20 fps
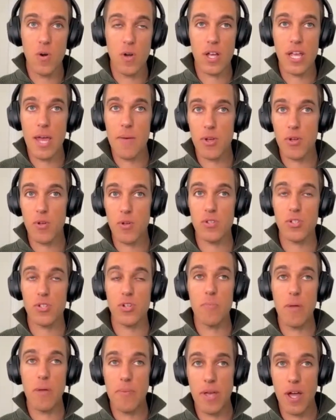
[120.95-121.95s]
Chemicals or
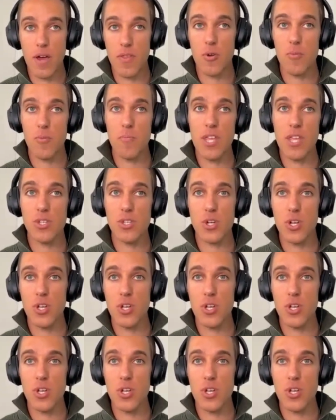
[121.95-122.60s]
maybe other means are